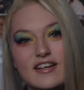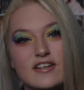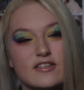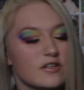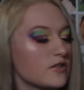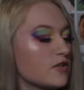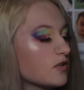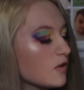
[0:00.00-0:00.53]

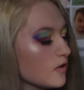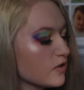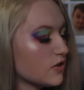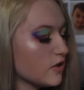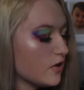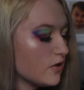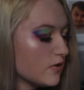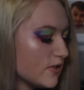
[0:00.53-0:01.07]
So she's got
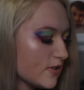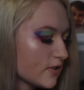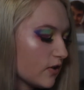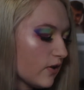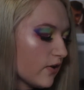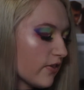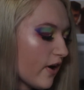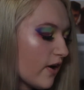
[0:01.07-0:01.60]
two. She's
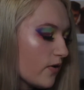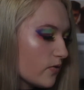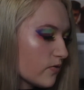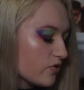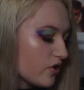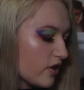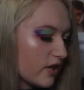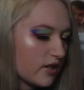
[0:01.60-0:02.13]
got the
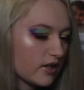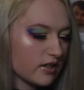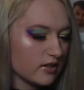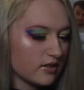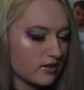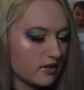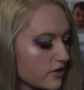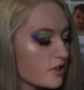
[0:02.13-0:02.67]
Ultra,
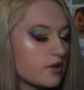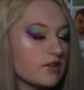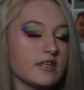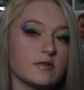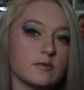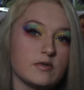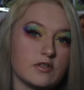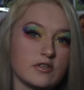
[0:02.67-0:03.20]
so
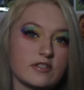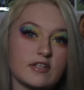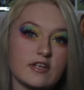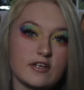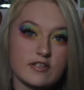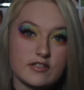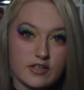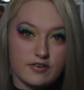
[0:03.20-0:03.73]
this was just
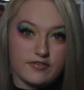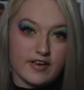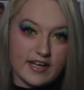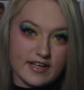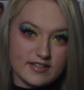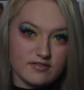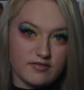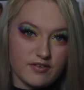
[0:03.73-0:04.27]
the Soap
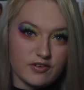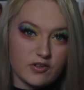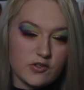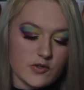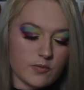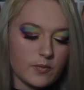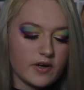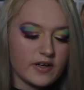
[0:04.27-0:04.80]
X
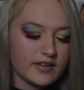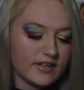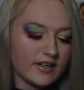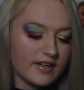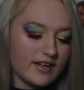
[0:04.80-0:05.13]
Revolution one,